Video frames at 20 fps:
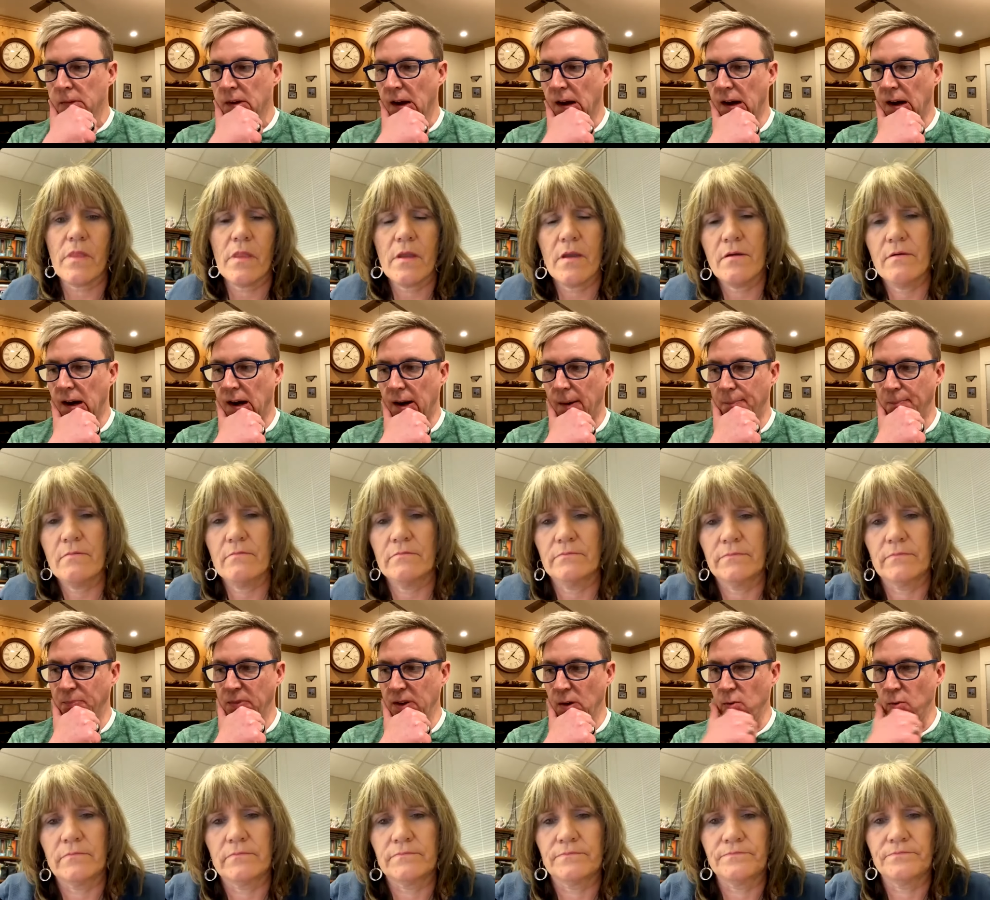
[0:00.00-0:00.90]
Speaker 1: um,
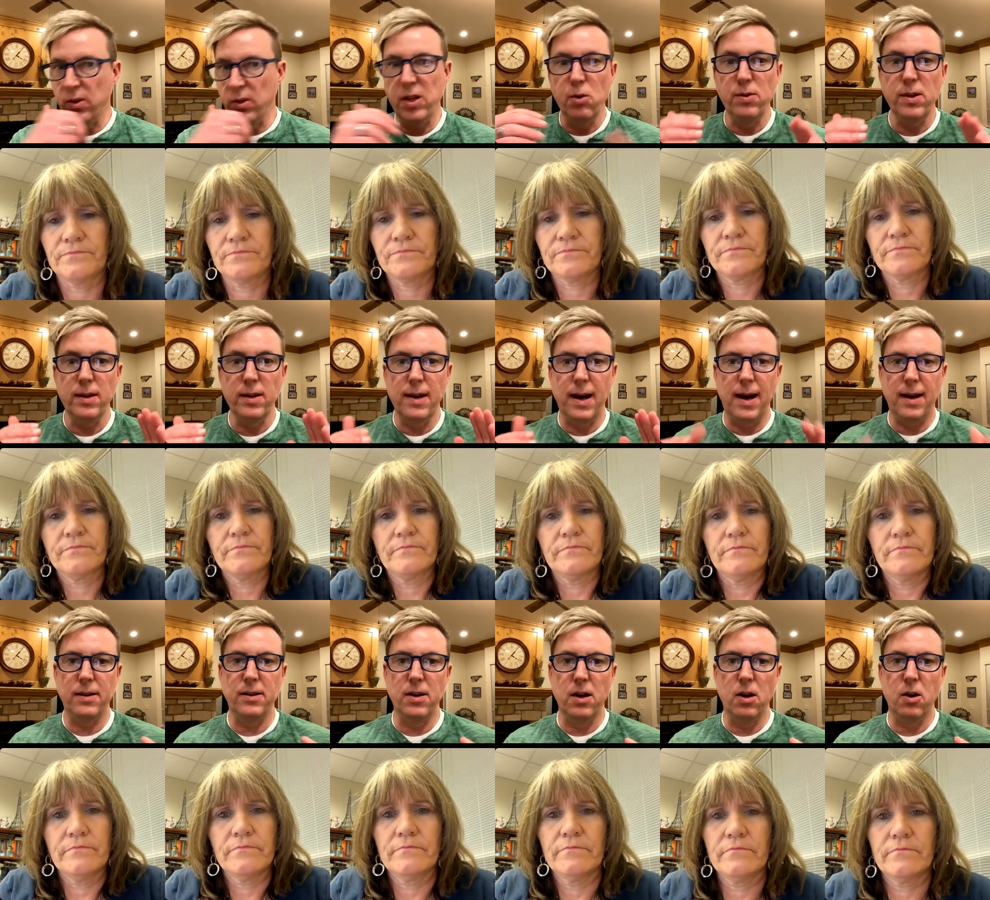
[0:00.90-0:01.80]
you did not
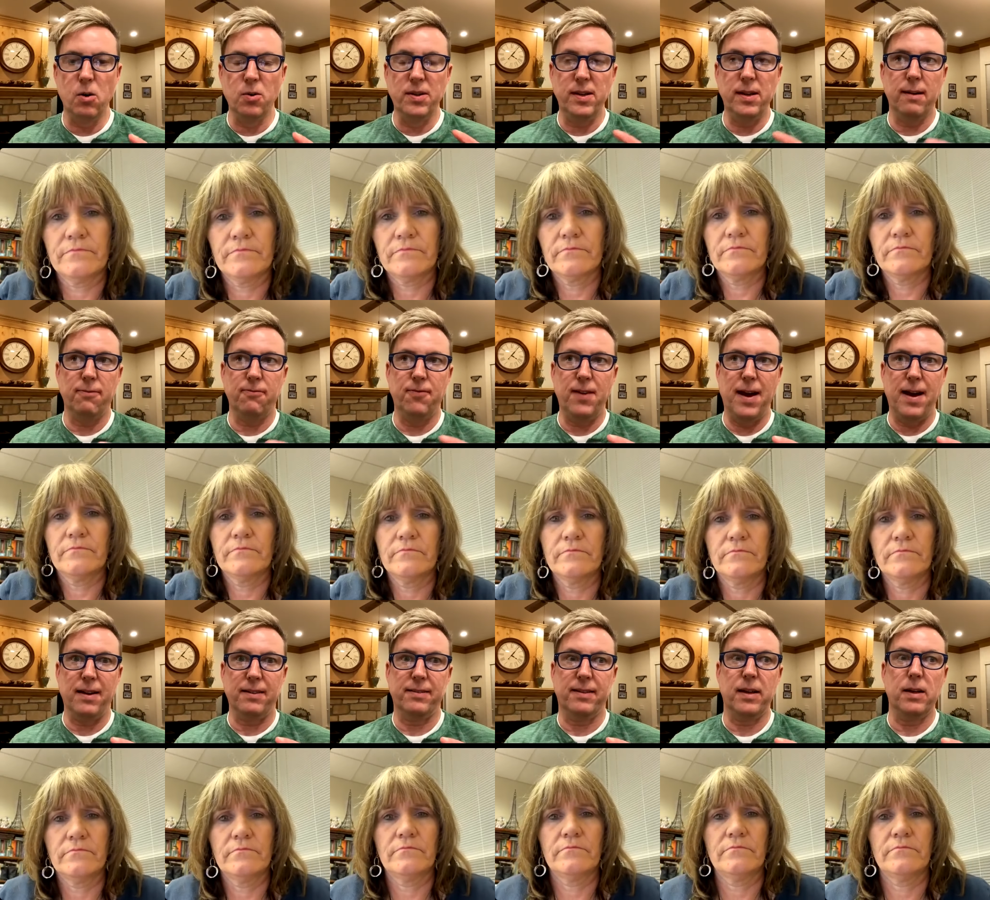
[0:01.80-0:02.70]
know the
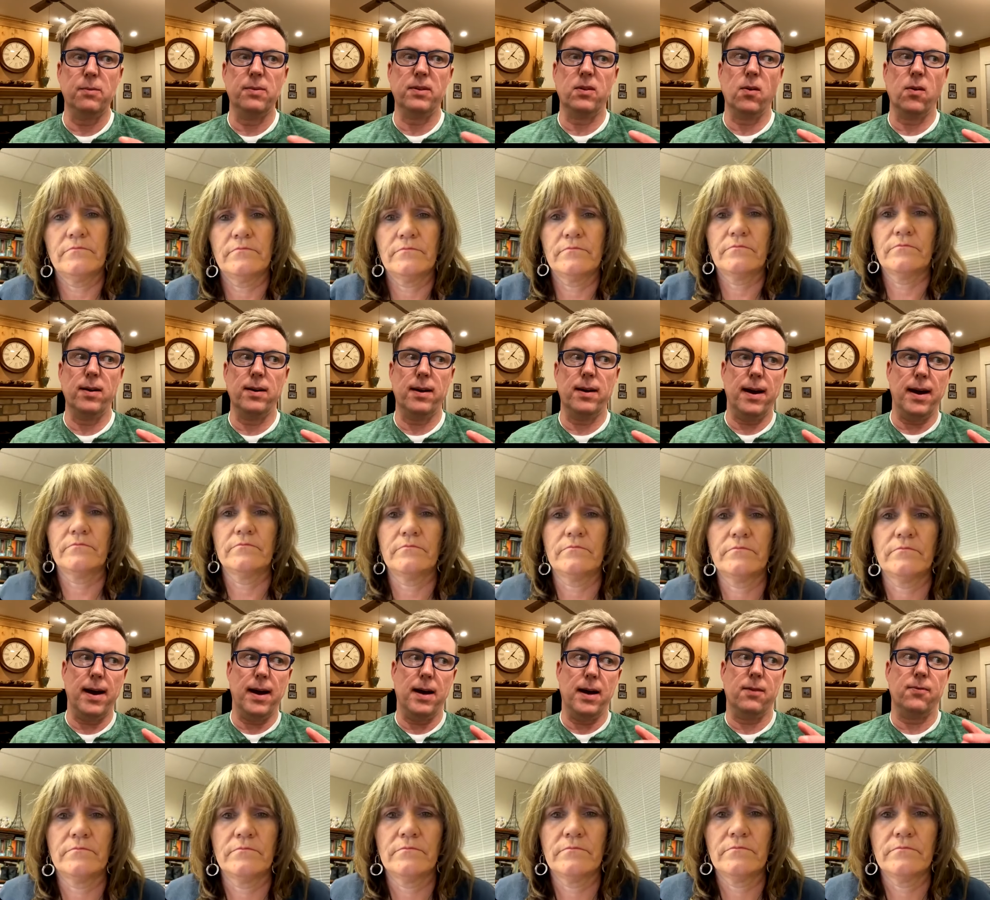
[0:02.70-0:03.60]
effects that it was going to
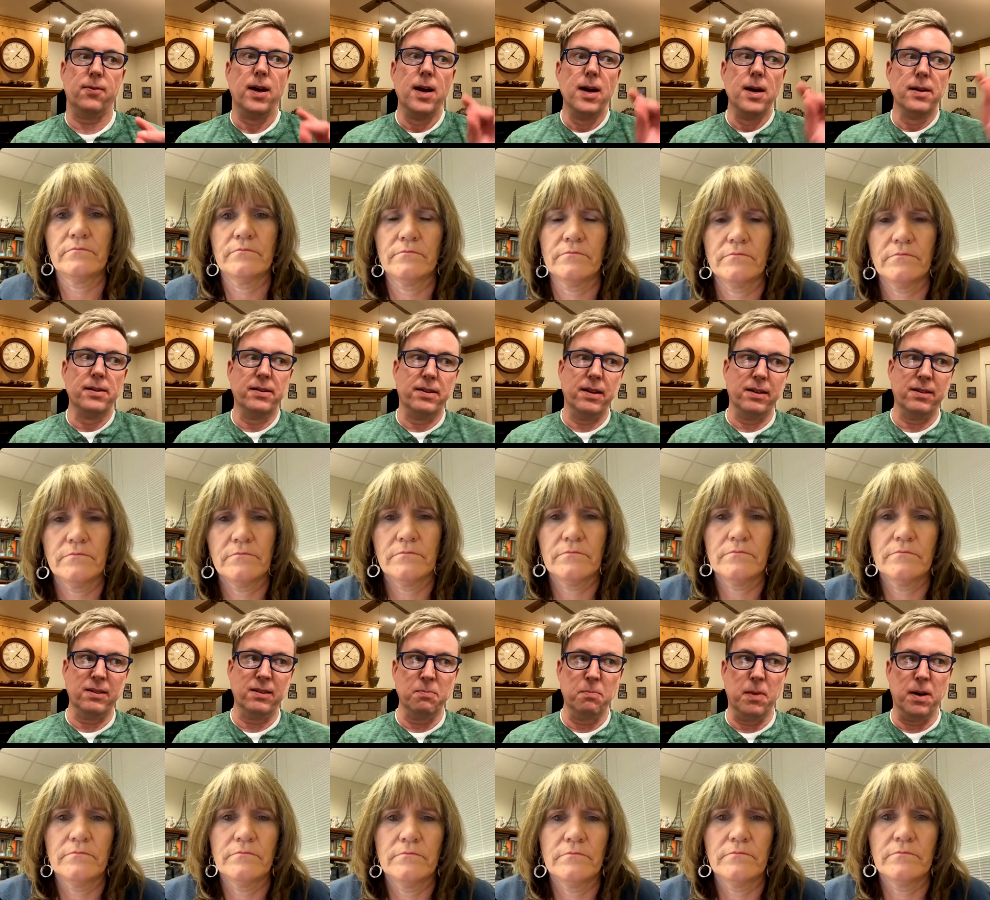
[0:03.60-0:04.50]
have six
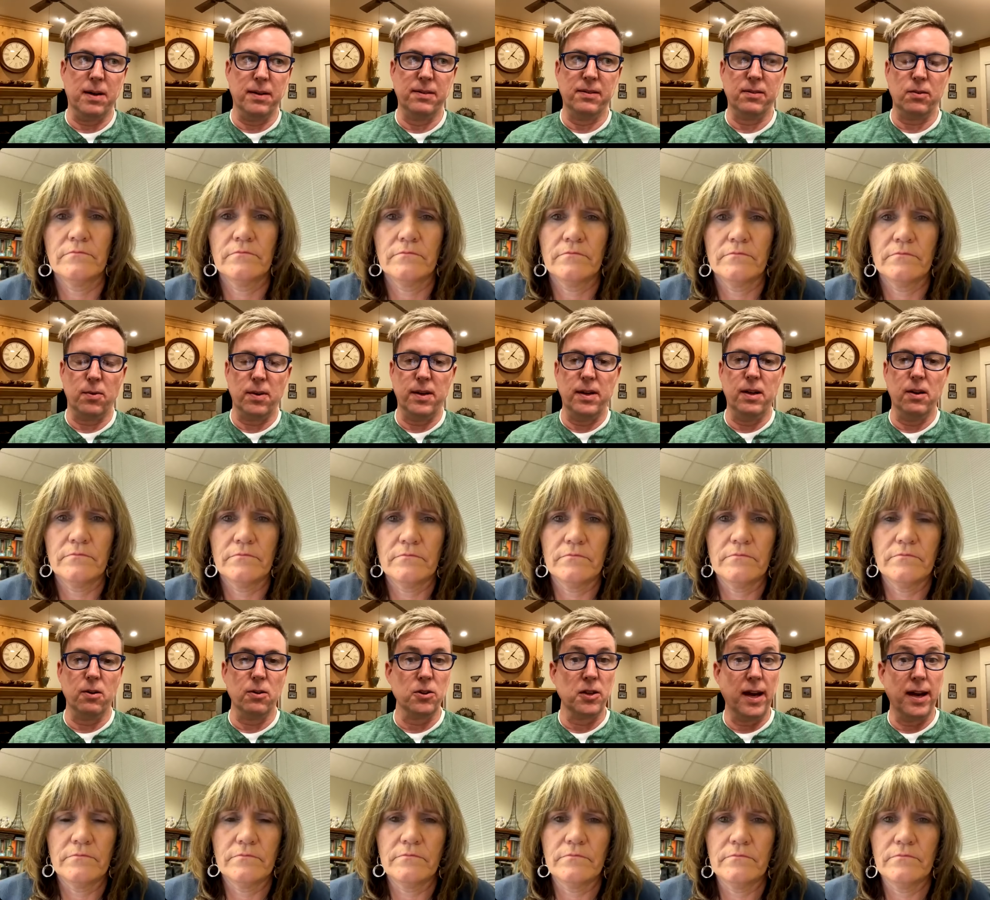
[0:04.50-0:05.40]
months or a year
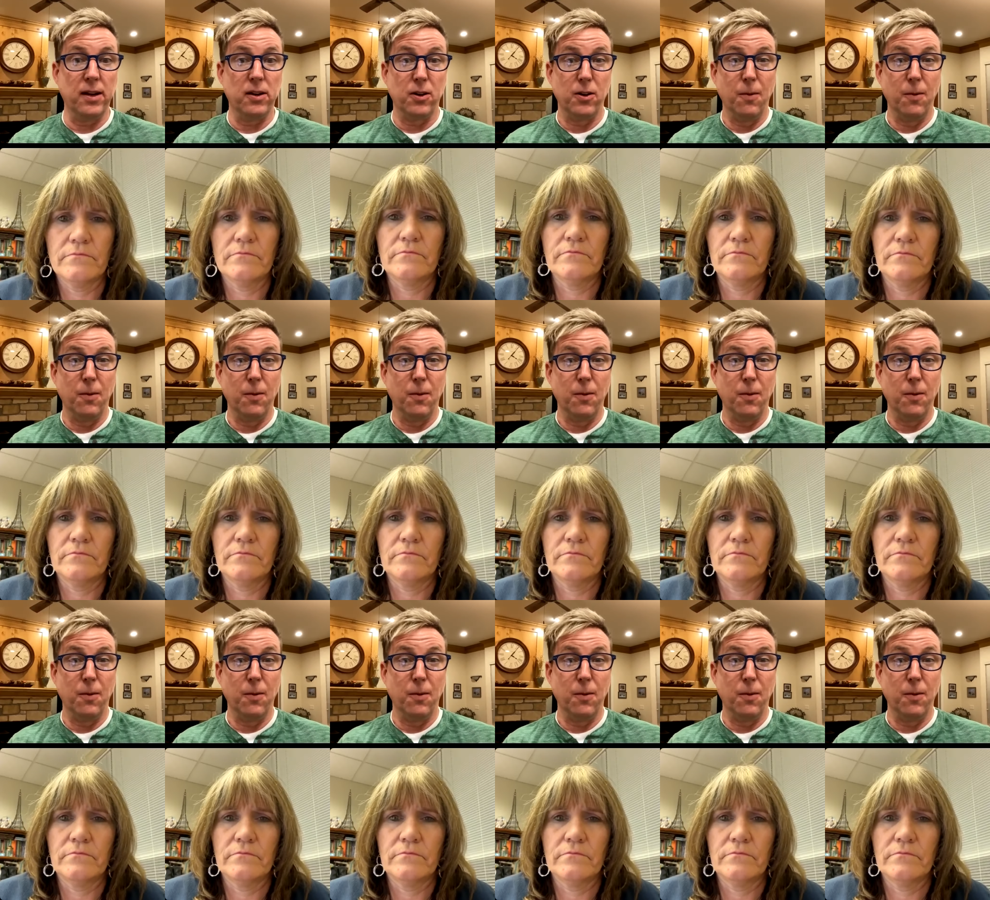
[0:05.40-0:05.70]
later.